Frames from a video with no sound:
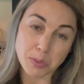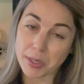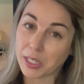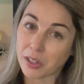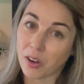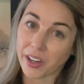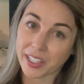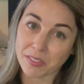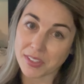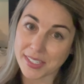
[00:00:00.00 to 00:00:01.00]
depending on
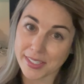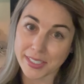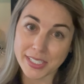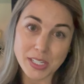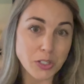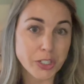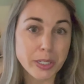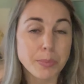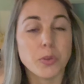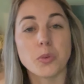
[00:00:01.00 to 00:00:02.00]
if this is a Disney
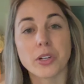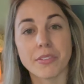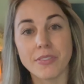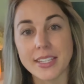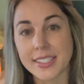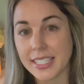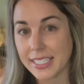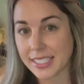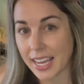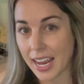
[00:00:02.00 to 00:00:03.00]
trip or if this
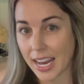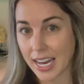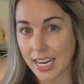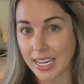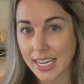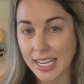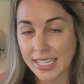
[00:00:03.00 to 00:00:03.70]
is a